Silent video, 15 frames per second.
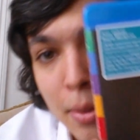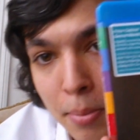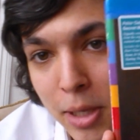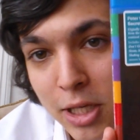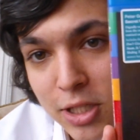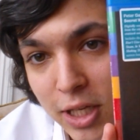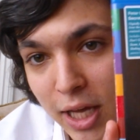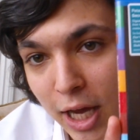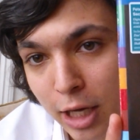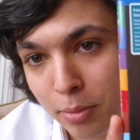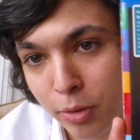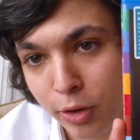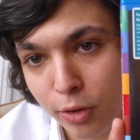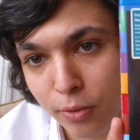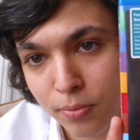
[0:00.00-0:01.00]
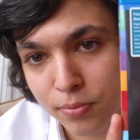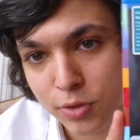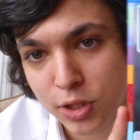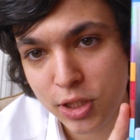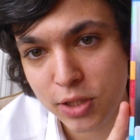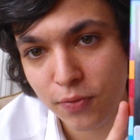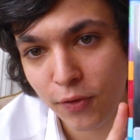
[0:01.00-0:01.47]
Peter Gabriel,
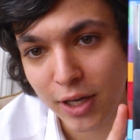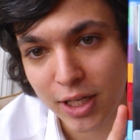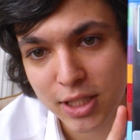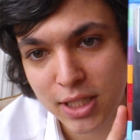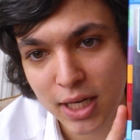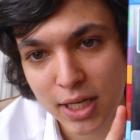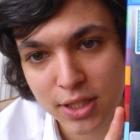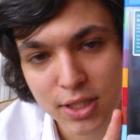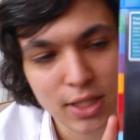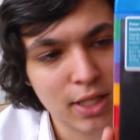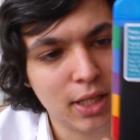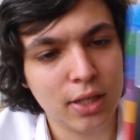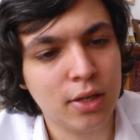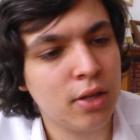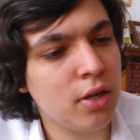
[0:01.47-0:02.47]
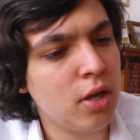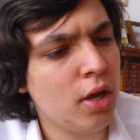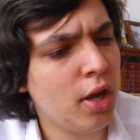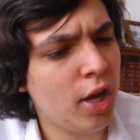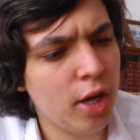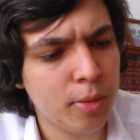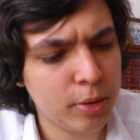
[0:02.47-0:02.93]
this is fantastic.
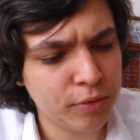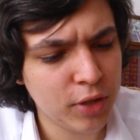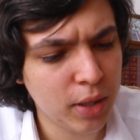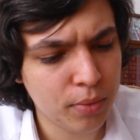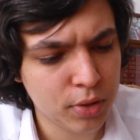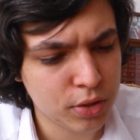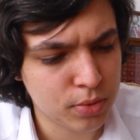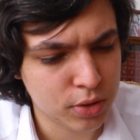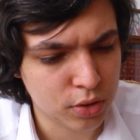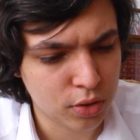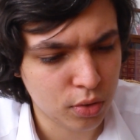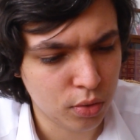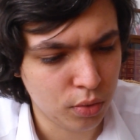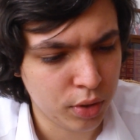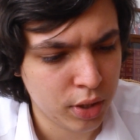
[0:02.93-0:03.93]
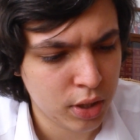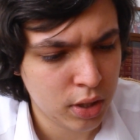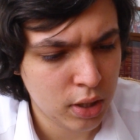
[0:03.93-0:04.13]
I forget what this one's called.